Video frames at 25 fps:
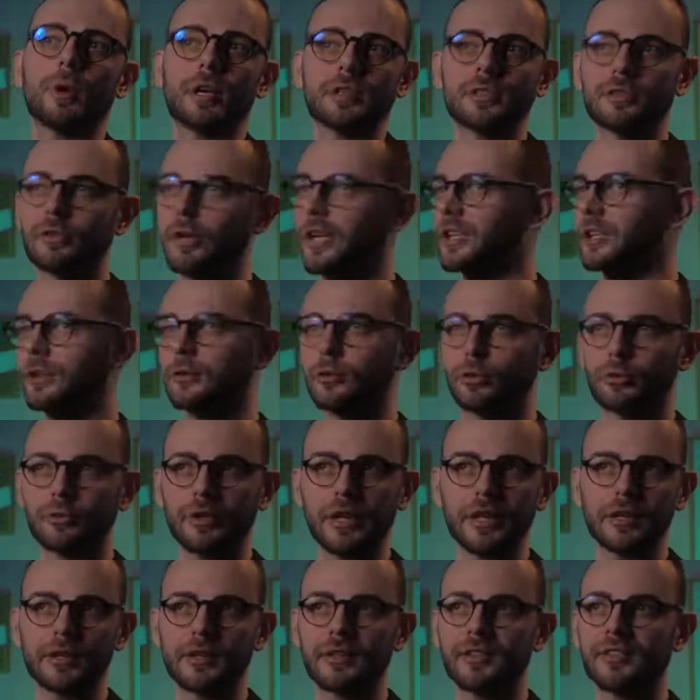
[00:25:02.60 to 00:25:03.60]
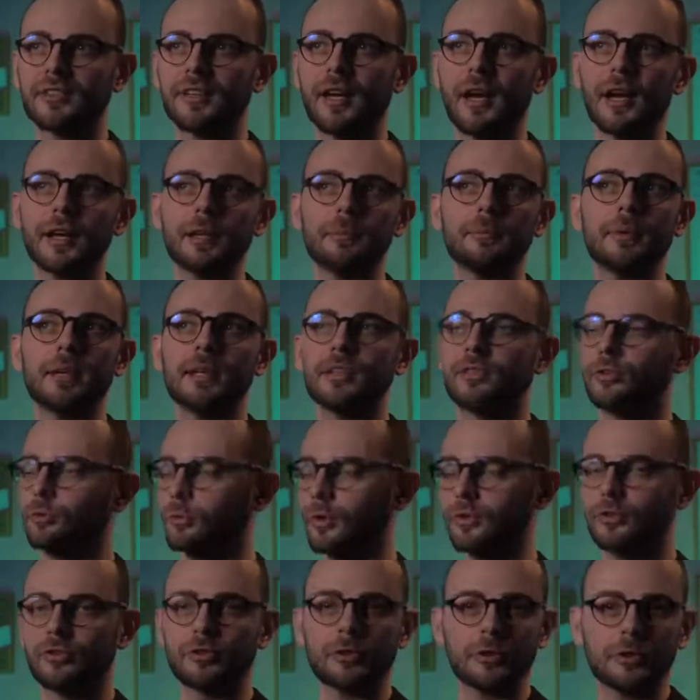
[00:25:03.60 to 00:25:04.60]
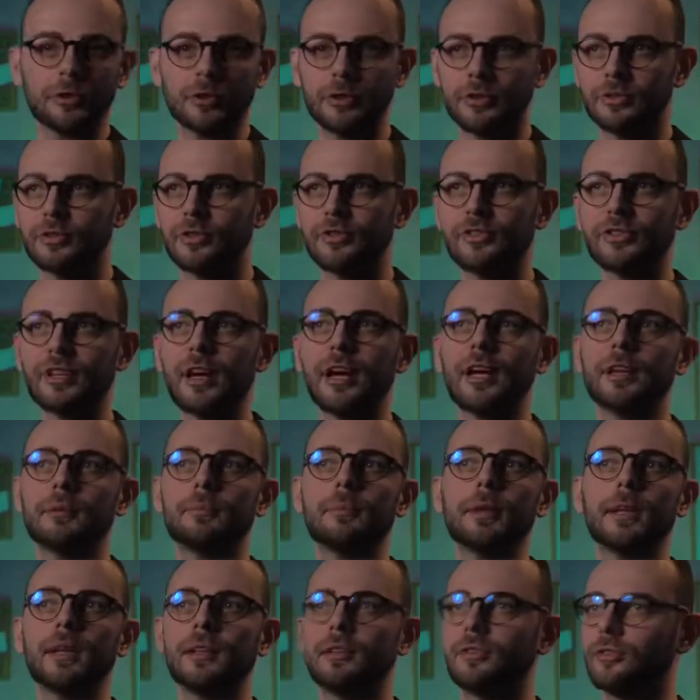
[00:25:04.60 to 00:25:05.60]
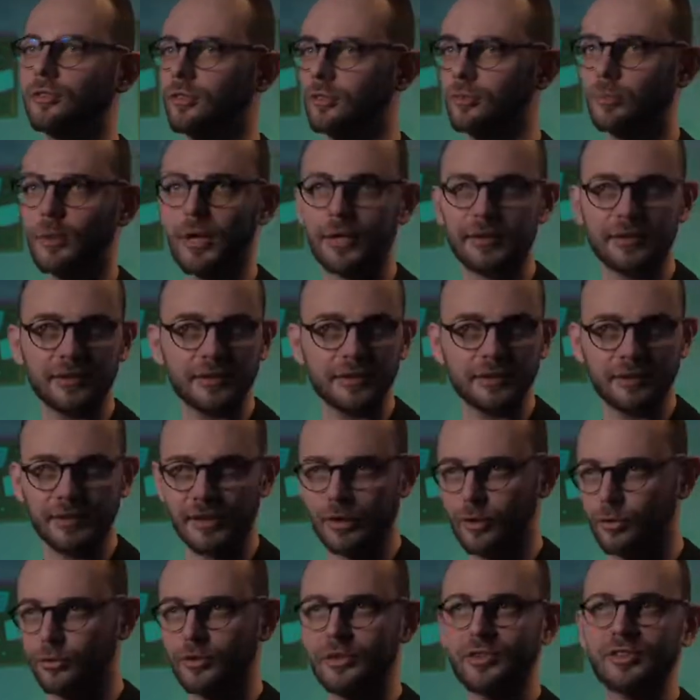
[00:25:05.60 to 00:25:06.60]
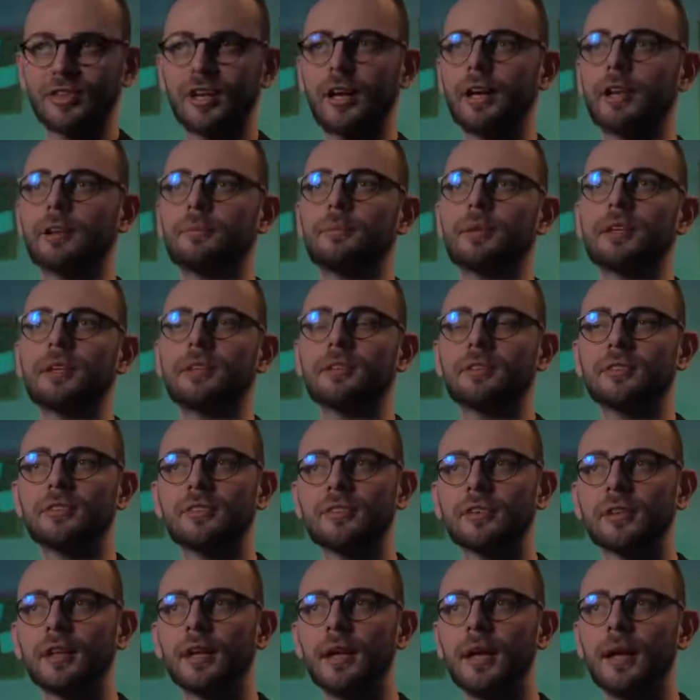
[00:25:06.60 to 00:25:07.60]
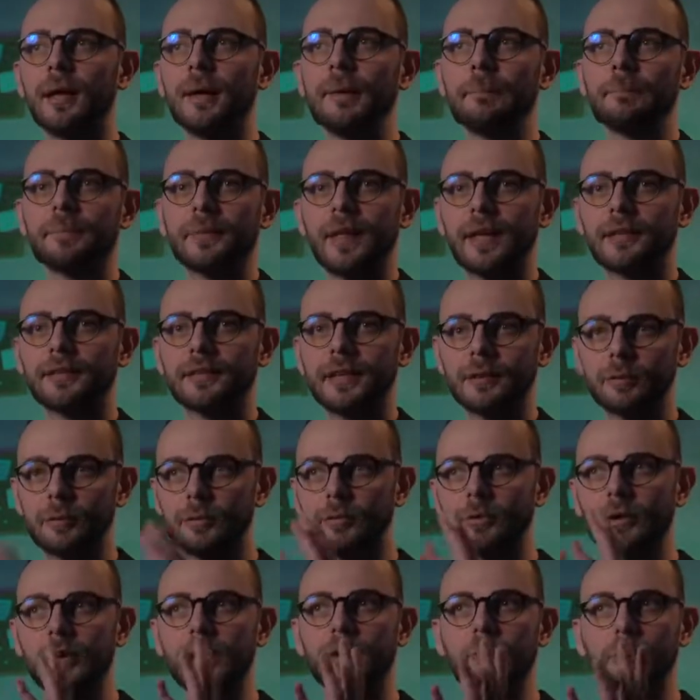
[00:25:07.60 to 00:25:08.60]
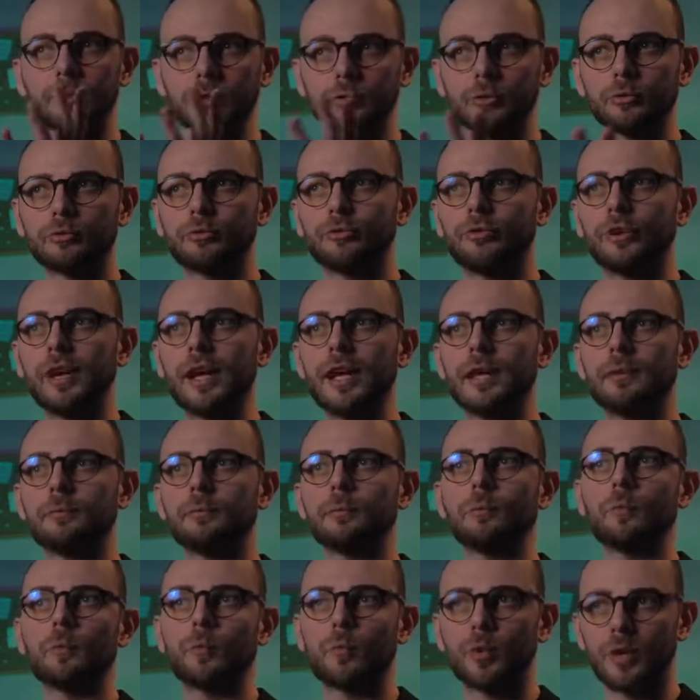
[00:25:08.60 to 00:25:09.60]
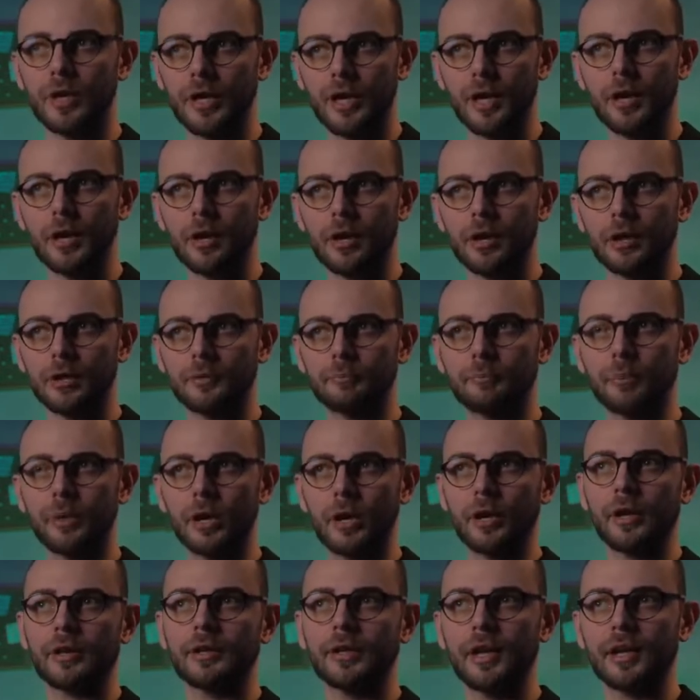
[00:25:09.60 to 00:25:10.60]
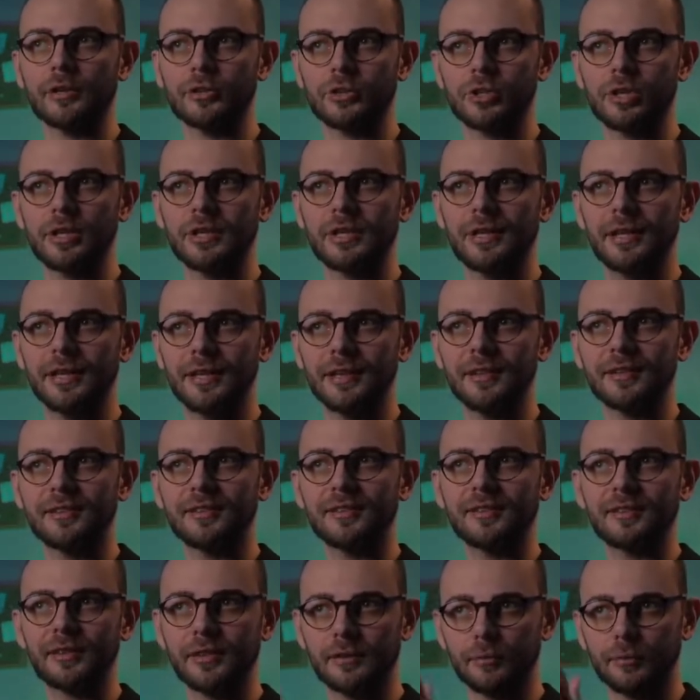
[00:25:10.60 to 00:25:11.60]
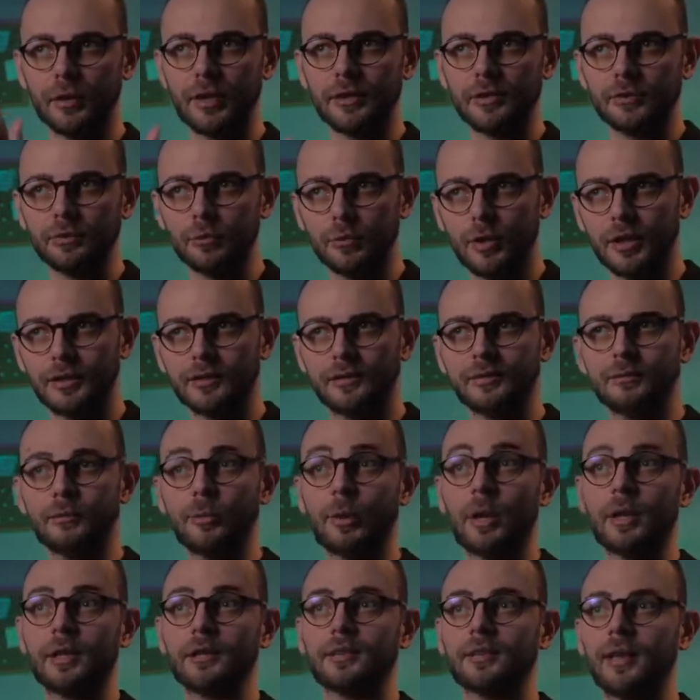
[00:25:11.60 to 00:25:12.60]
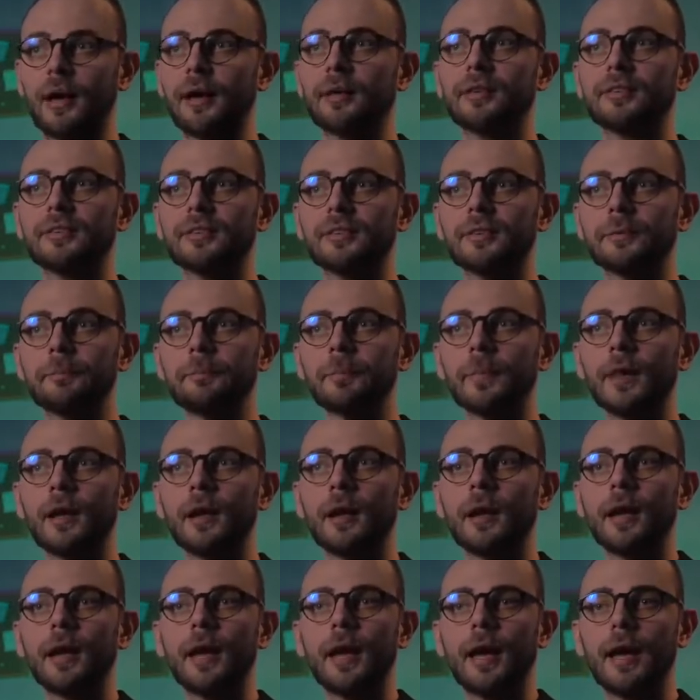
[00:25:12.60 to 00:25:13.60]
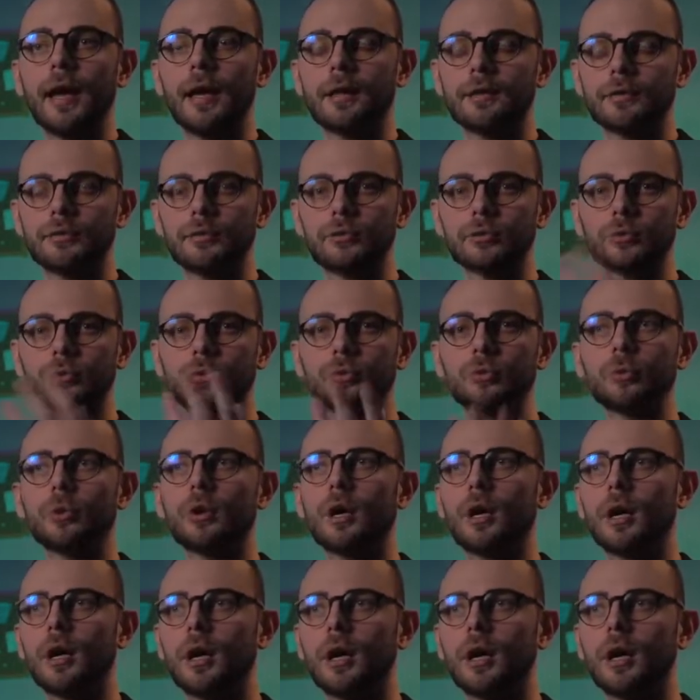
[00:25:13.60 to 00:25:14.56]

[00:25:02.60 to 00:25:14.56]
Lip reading: what cradle-to-cradle design means, what circular design means, what eco-design means. And then we were able to frame what our product actually is and what it does. And through